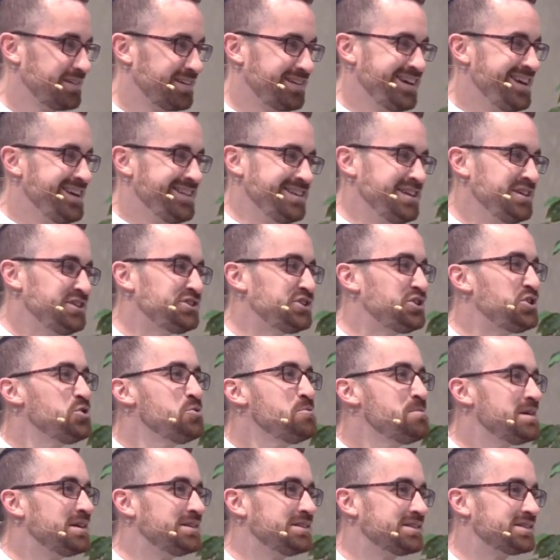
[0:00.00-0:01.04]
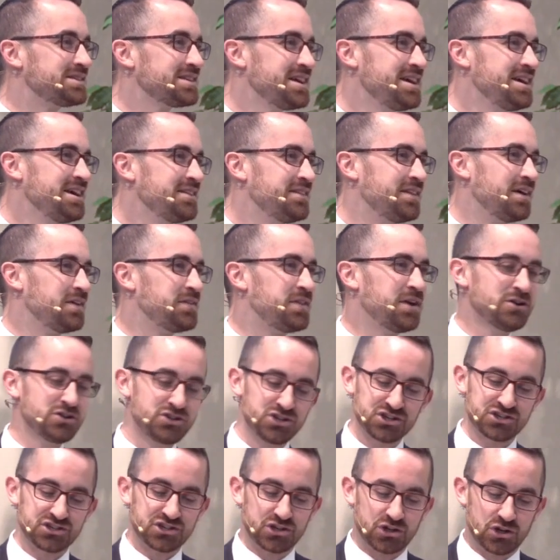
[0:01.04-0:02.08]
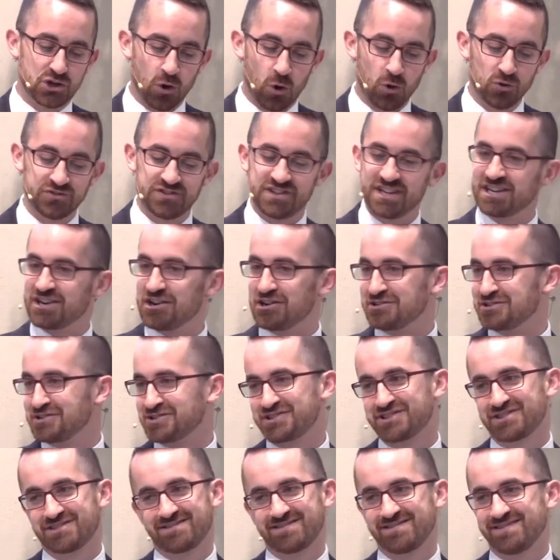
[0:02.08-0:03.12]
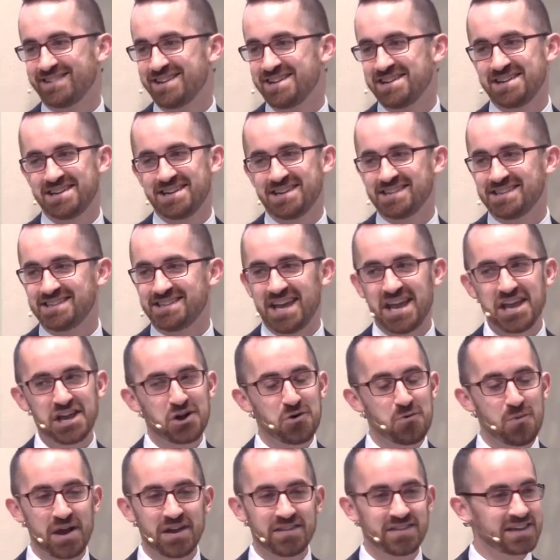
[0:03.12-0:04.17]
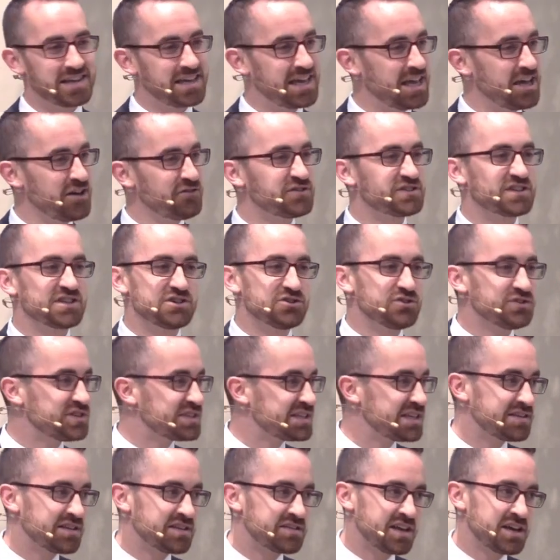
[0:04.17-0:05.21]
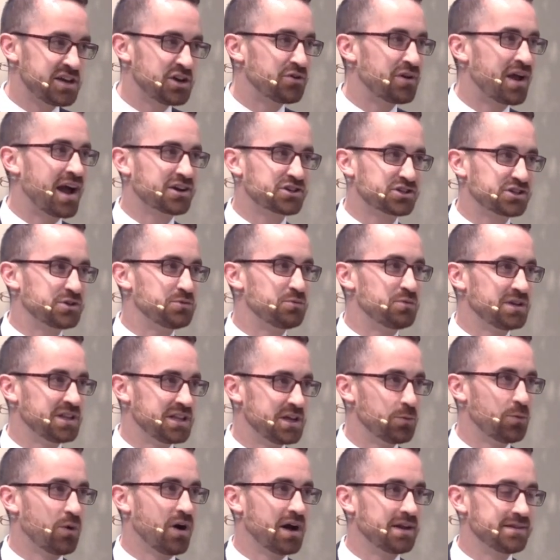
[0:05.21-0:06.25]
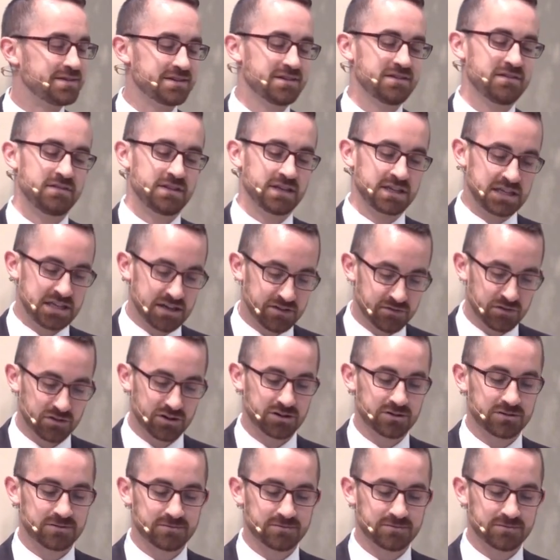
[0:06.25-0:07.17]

These humans, they're just gold diggers. Take away the gifts and you'll see that they don't actually really want the giver.